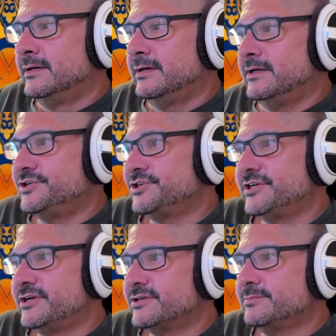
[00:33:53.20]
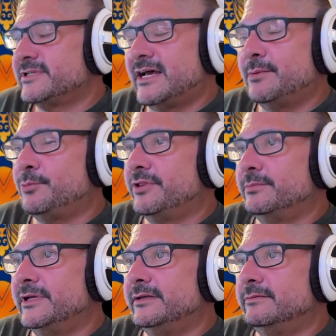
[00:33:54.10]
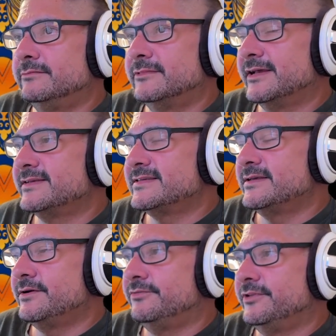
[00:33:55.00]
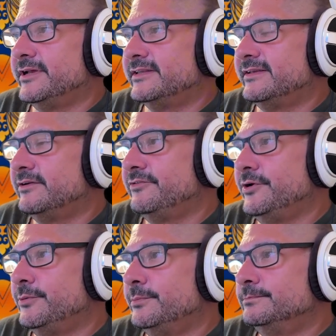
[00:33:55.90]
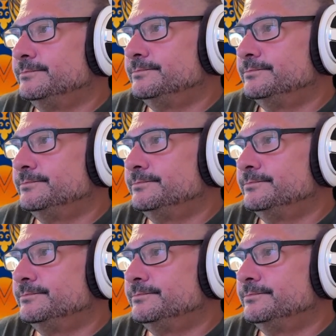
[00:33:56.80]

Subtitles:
and just share some time with him. And like I said, hopefully get to interview him.